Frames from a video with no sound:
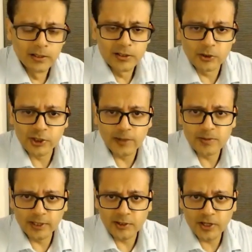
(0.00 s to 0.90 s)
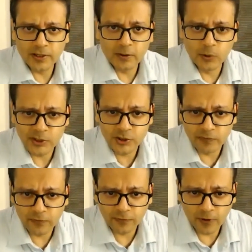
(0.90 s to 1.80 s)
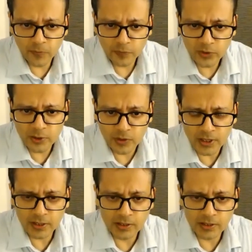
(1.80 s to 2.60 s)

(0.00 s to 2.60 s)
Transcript: So James, let's take a question from Q&A,